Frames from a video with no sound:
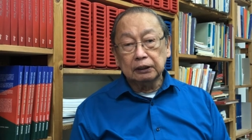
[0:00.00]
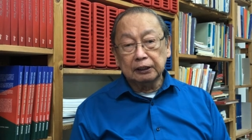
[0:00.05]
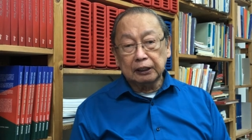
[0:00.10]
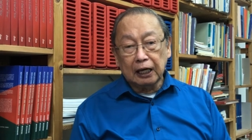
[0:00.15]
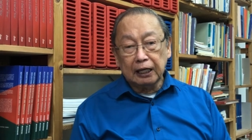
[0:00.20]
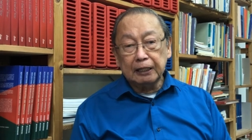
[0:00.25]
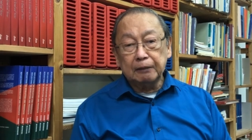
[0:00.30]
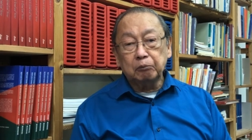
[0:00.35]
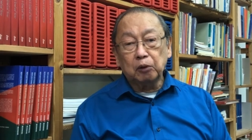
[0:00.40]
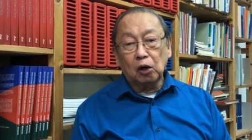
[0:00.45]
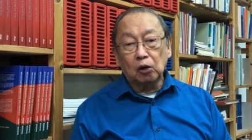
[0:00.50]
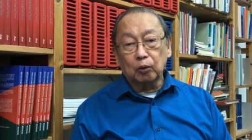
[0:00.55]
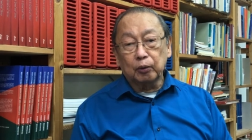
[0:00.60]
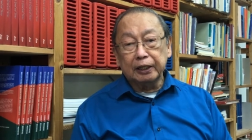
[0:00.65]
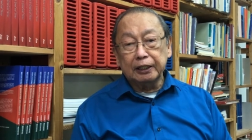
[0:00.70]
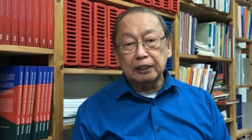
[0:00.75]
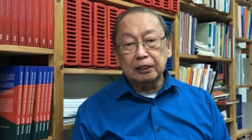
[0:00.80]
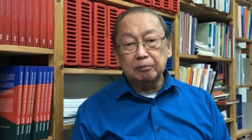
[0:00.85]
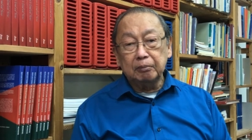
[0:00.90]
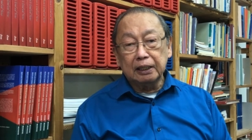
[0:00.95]
I am
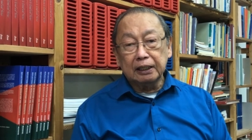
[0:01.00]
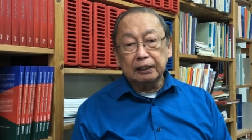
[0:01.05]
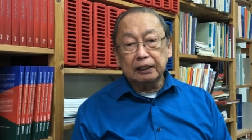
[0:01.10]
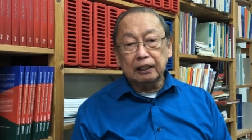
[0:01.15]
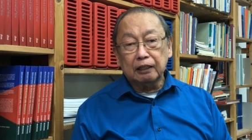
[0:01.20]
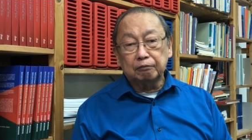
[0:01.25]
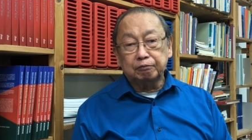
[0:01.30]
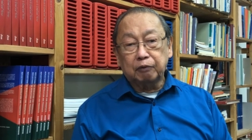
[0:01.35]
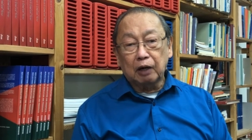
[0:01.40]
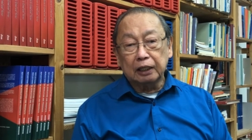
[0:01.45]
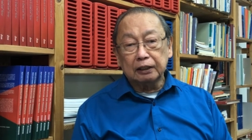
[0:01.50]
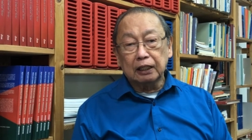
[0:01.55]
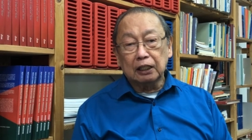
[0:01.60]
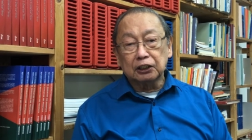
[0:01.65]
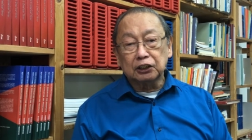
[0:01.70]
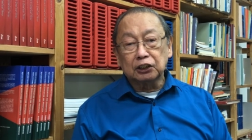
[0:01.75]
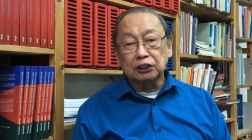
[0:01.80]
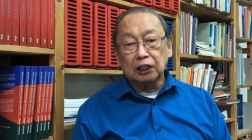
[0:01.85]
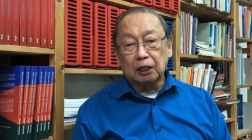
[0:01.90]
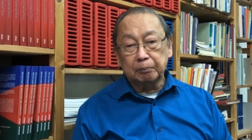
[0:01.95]
already making a final
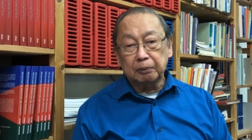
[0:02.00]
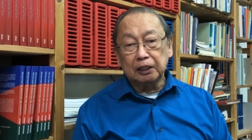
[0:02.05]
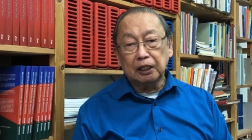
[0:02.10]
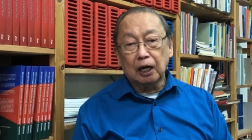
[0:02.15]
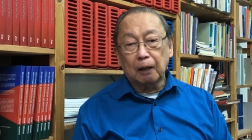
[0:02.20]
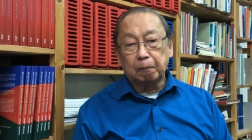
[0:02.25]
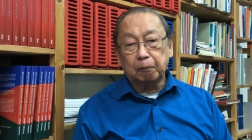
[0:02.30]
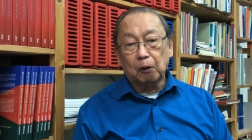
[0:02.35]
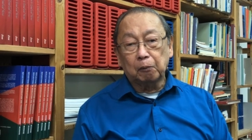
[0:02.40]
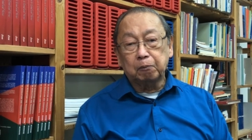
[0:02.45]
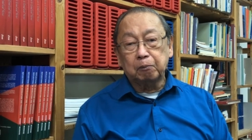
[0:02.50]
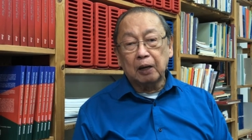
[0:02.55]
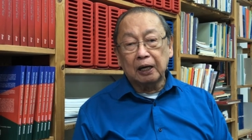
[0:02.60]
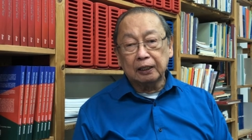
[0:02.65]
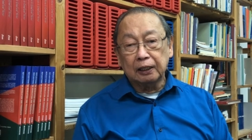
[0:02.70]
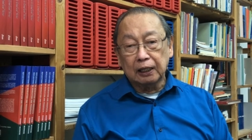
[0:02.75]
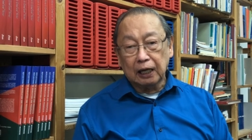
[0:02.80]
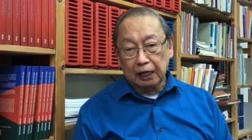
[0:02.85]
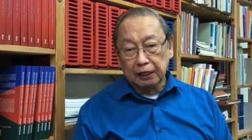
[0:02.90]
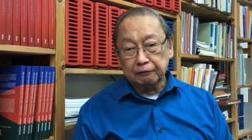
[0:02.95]
summing up of my
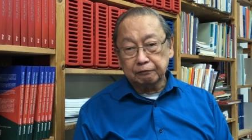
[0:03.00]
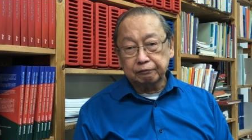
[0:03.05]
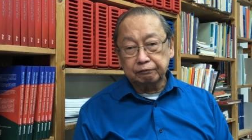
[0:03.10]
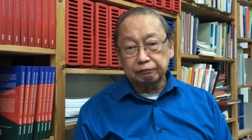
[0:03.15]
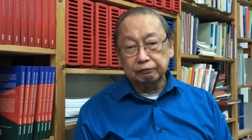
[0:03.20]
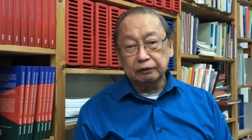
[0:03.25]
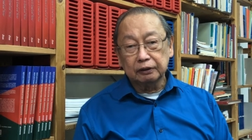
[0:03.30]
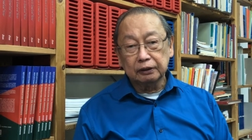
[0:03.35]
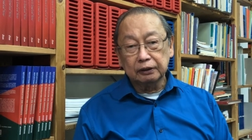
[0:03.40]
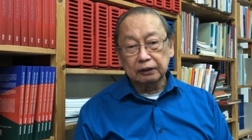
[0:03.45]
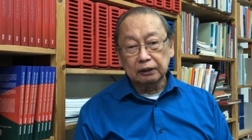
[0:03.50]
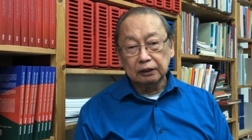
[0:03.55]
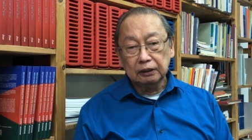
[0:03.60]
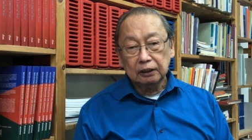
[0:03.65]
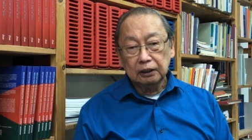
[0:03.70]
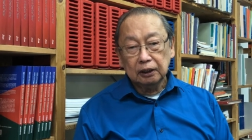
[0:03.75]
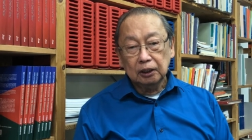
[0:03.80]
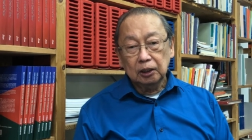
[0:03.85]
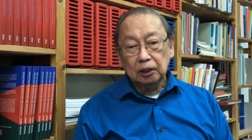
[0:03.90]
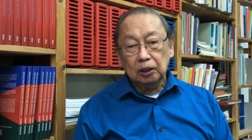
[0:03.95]
life.
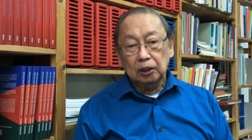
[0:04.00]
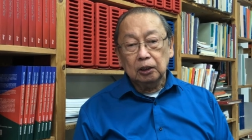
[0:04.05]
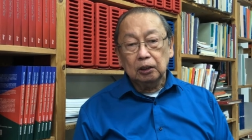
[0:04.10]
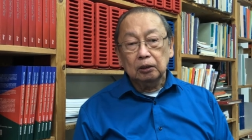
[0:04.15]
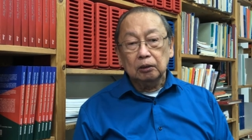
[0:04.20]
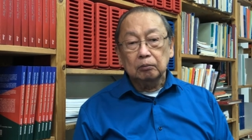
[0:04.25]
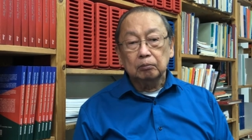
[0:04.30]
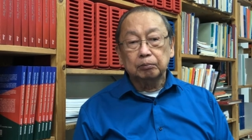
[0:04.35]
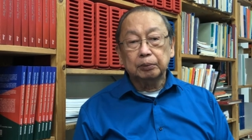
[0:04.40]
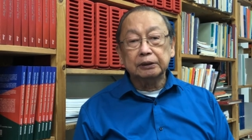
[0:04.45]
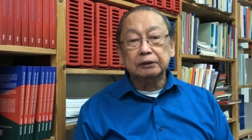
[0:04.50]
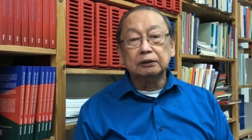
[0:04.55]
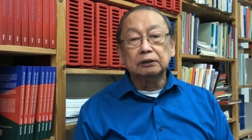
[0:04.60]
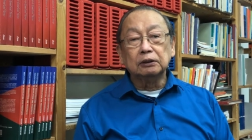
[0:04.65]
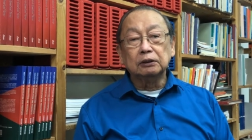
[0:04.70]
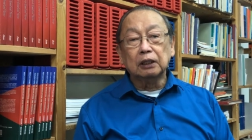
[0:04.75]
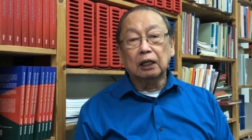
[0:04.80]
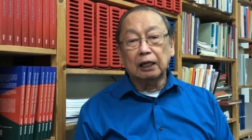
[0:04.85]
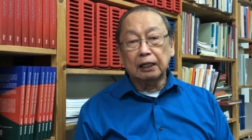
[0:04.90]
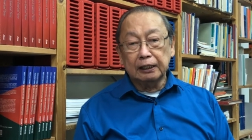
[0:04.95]
But
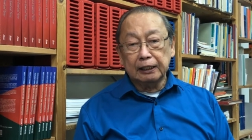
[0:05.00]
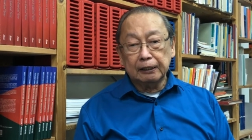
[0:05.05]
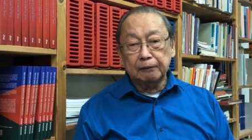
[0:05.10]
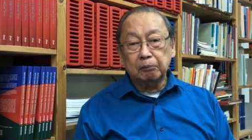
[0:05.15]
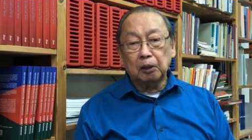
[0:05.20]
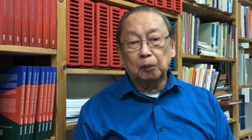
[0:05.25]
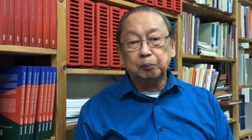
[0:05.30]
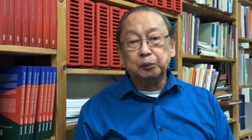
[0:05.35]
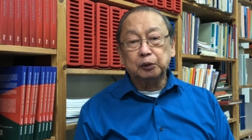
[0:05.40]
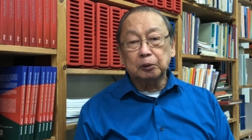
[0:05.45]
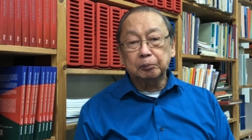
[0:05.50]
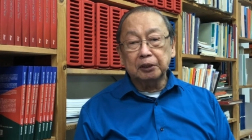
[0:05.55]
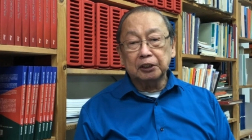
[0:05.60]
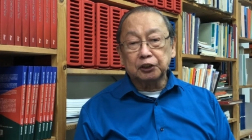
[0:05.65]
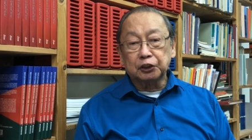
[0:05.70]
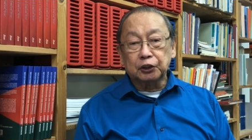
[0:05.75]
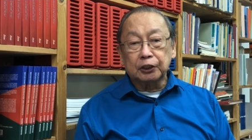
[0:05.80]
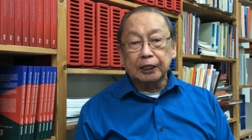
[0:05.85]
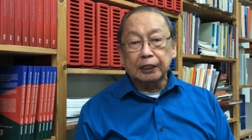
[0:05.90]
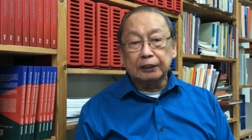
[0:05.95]
I am
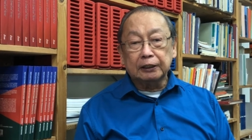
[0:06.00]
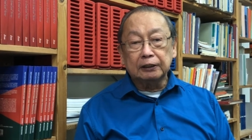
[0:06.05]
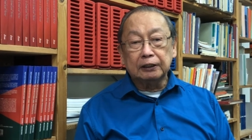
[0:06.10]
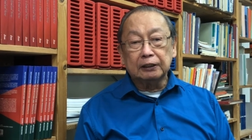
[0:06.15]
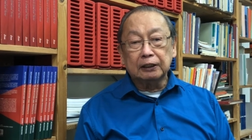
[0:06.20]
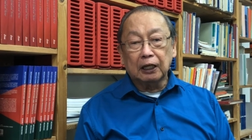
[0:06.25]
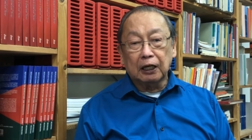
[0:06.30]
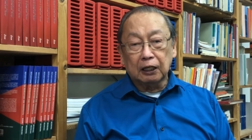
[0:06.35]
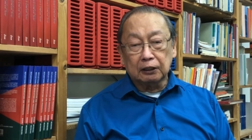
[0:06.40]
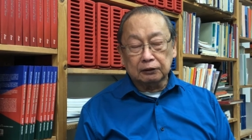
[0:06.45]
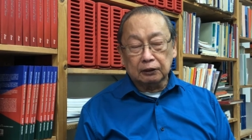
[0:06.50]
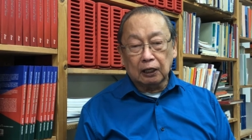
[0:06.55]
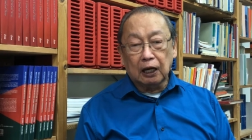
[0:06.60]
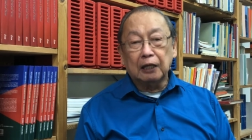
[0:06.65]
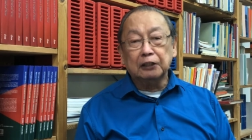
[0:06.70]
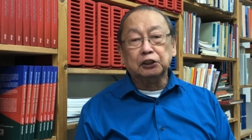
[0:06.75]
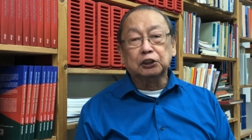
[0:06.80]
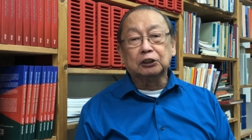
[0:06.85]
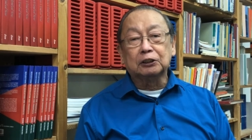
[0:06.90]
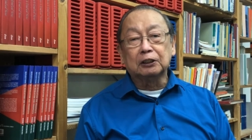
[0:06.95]
optimistic that
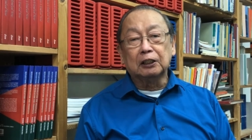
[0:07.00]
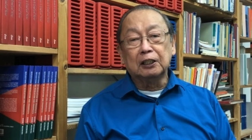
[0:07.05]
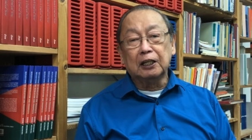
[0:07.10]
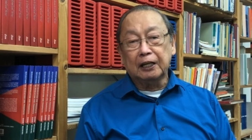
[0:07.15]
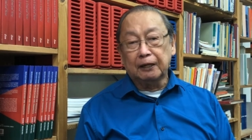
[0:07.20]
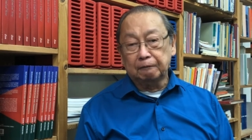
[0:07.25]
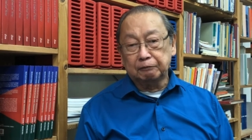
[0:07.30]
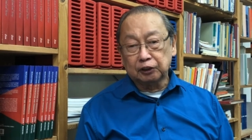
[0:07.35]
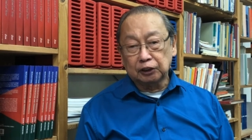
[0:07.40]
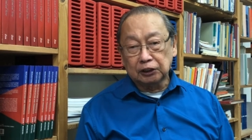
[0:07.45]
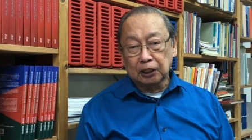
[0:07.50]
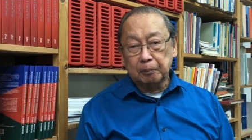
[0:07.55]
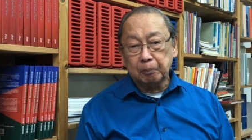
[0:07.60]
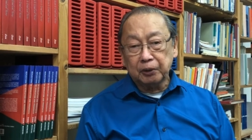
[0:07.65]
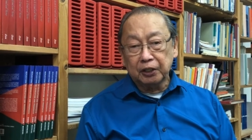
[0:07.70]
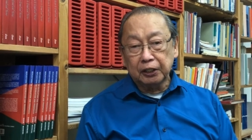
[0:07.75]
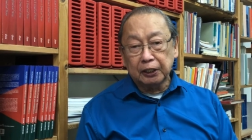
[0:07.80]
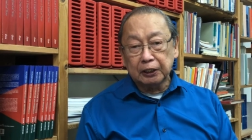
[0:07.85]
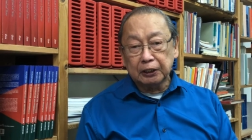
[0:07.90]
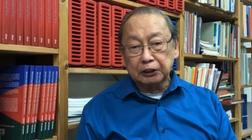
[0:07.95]
I still have some
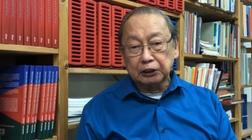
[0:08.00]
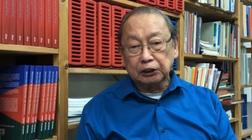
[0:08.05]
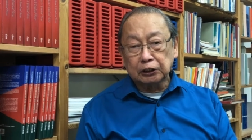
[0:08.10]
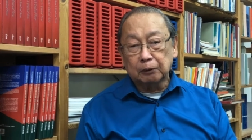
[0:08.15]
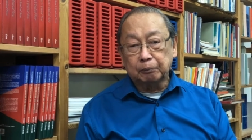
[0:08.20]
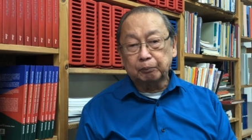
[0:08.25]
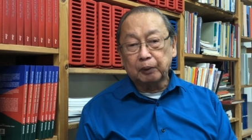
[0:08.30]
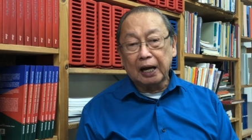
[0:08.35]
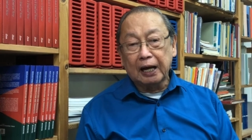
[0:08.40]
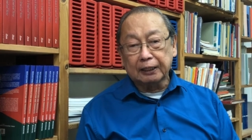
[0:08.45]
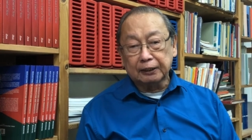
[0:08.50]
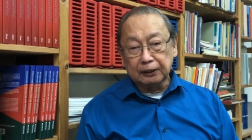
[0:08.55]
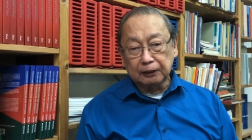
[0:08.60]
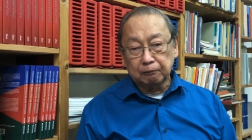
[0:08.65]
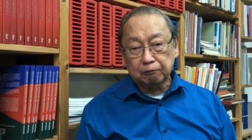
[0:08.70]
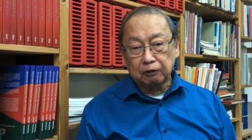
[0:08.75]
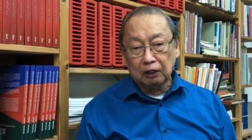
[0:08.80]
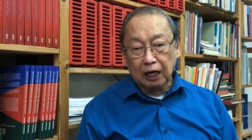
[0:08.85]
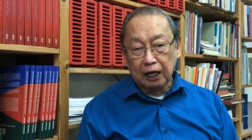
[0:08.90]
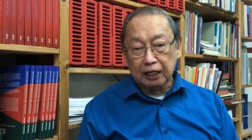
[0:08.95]
years of
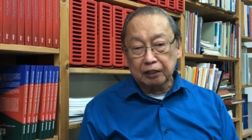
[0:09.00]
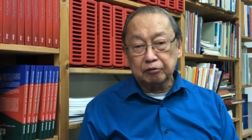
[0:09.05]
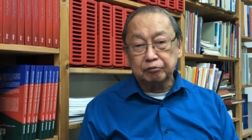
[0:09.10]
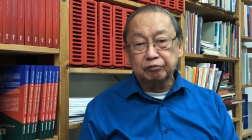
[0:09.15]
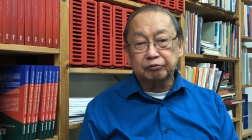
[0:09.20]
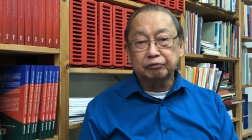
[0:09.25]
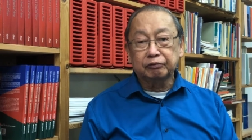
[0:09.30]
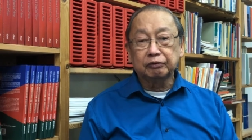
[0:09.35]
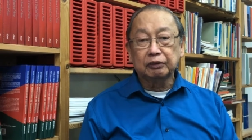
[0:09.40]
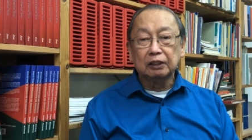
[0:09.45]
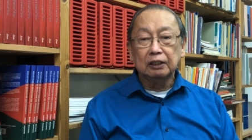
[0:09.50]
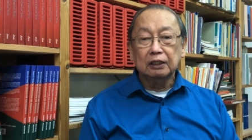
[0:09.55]
active life.